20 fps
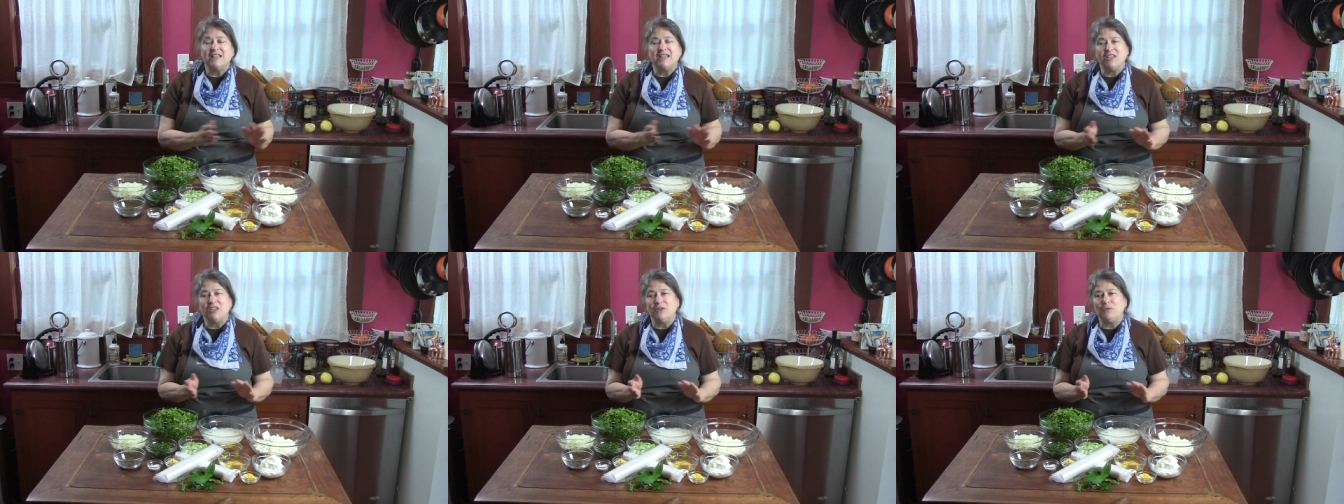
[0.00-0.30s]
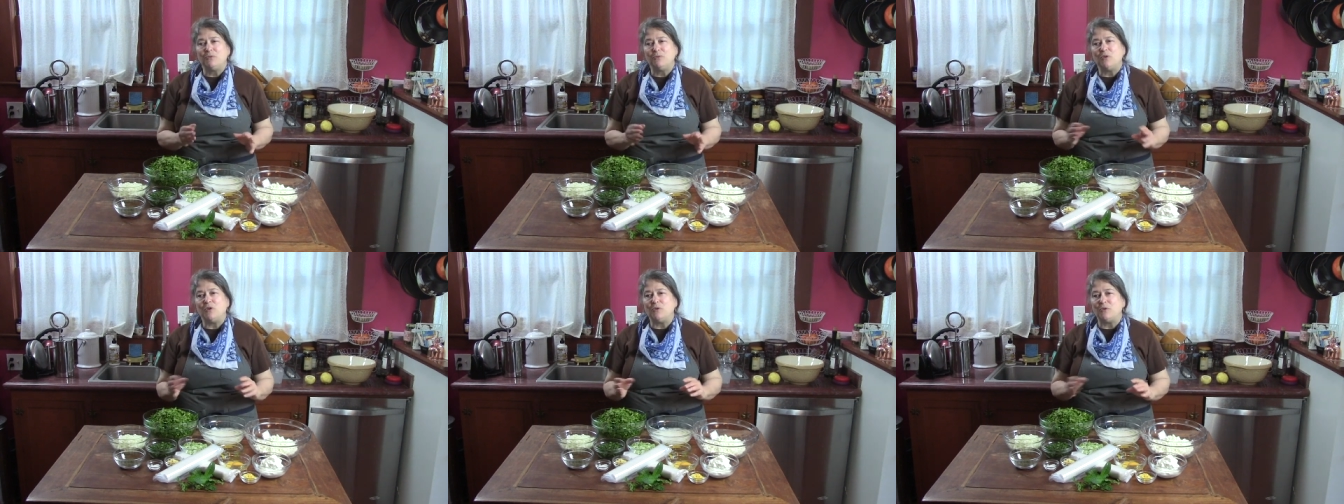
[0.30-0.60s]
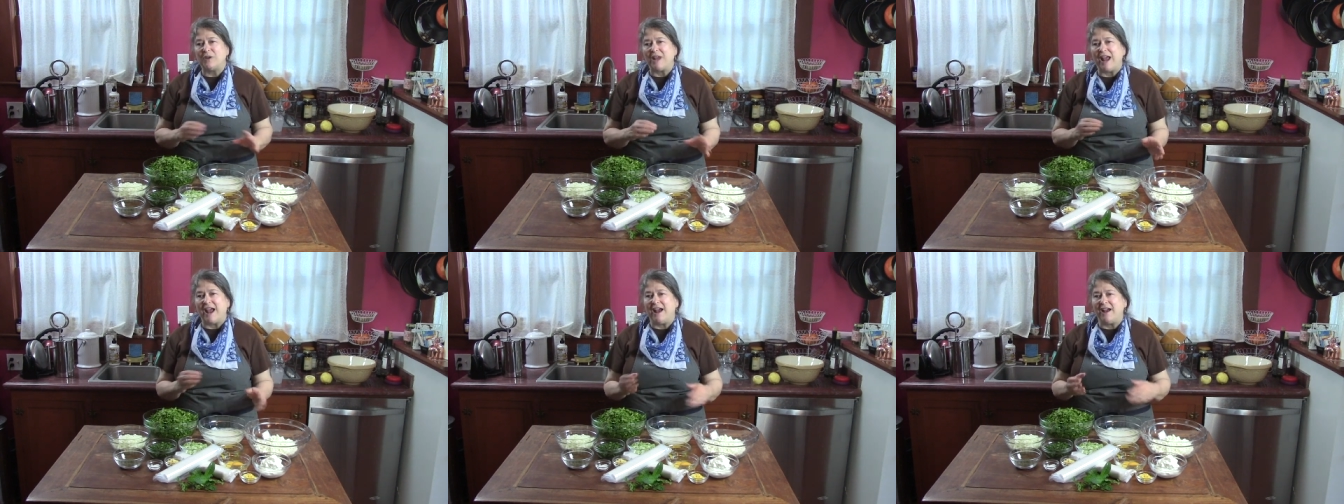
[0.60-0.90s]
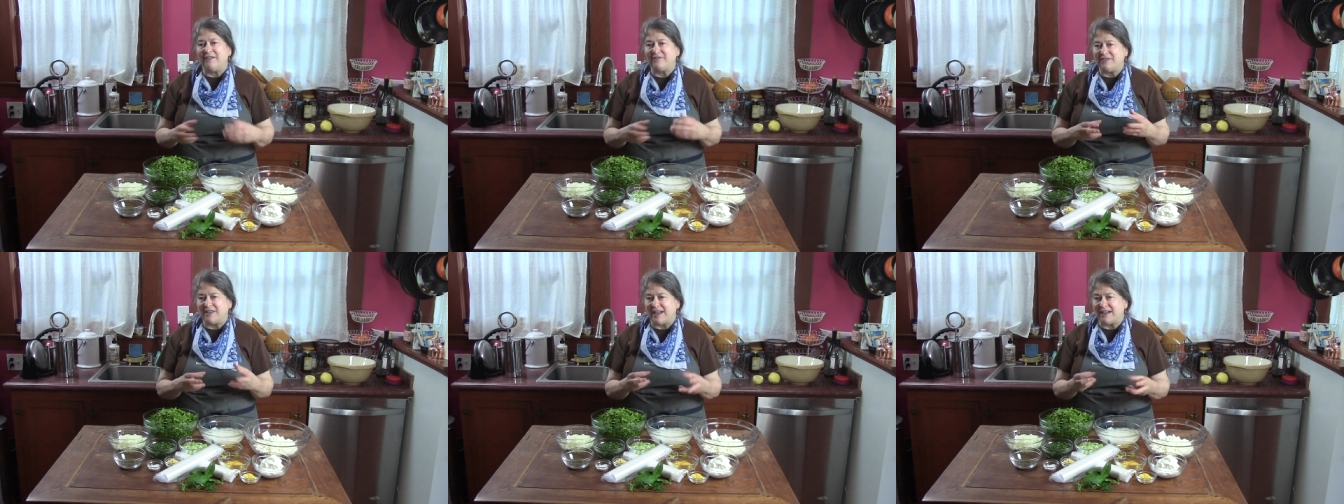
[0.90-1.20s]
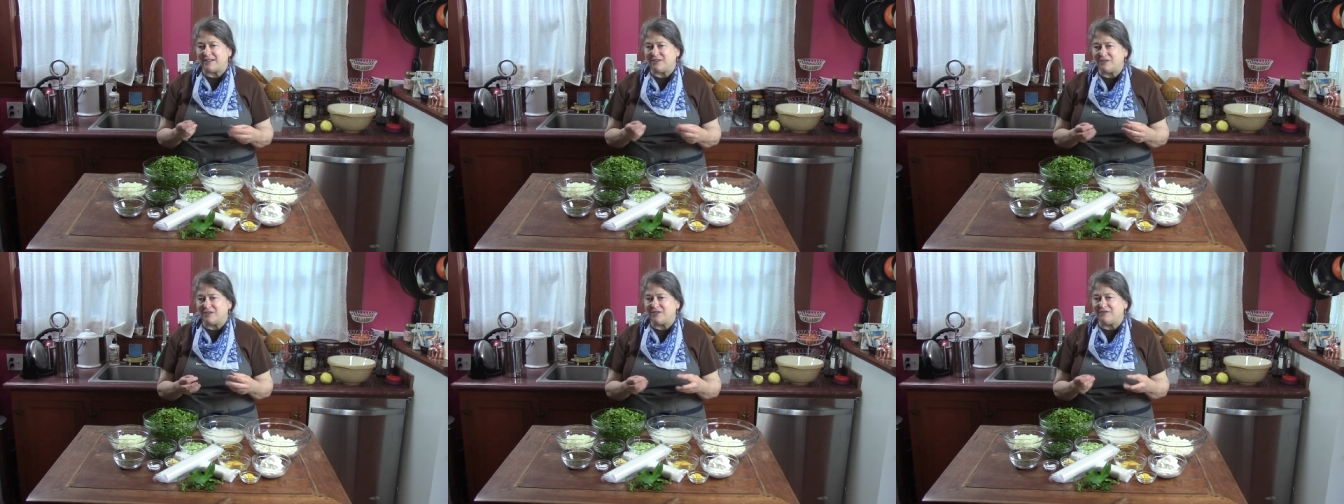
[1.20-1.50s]
you won't have
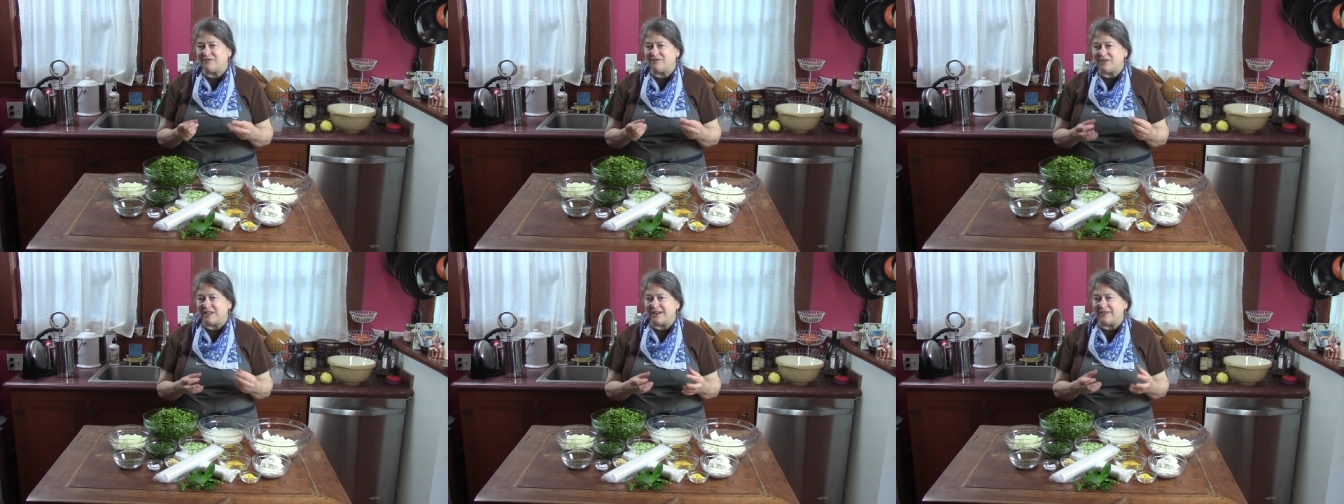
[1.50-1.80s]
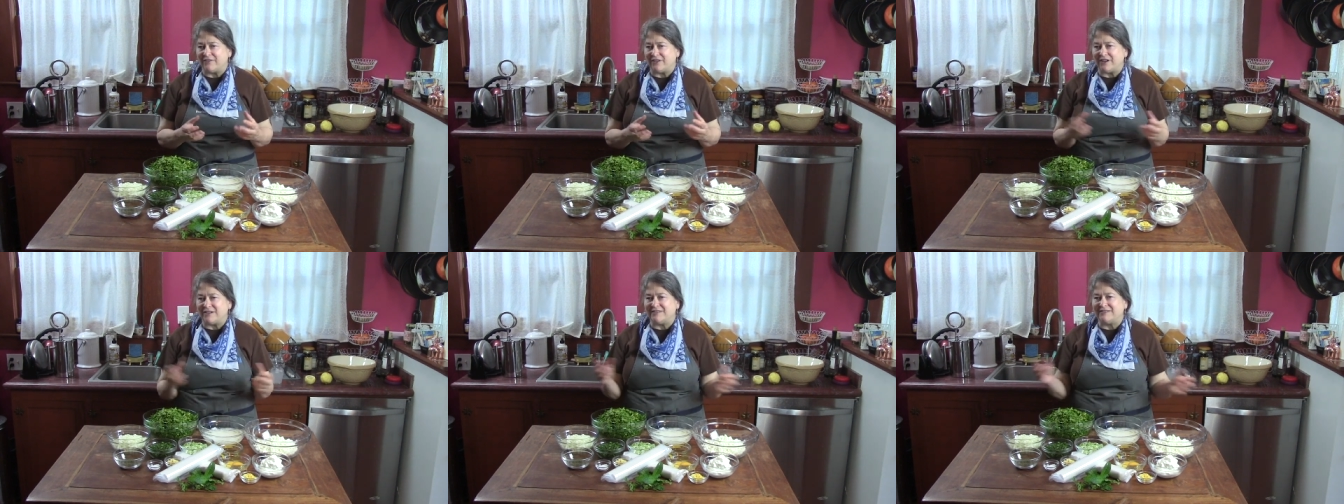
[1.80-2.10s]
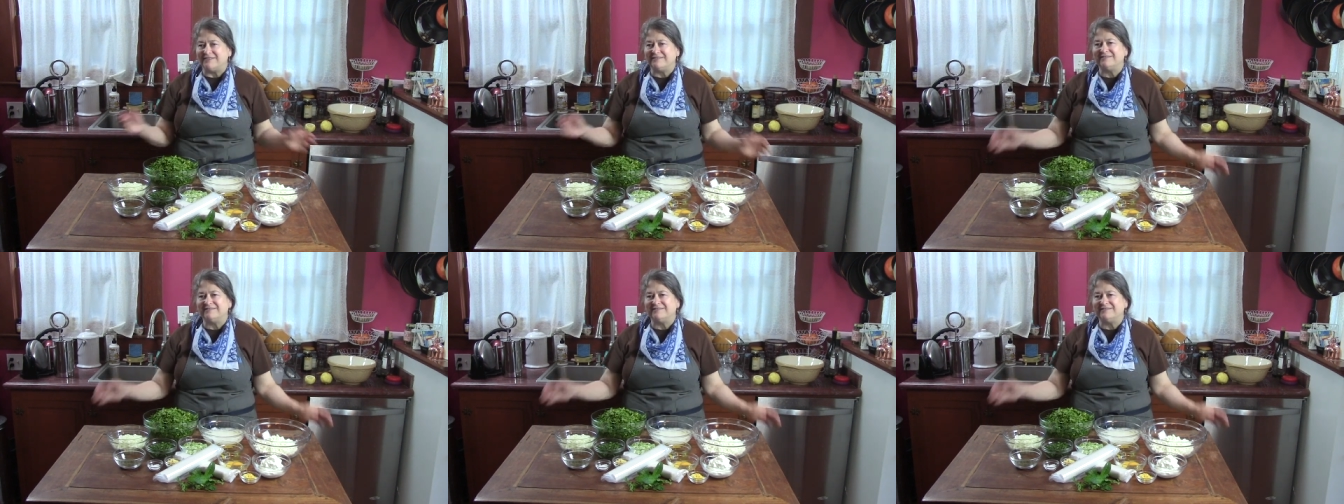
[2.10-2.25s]
that good flavor.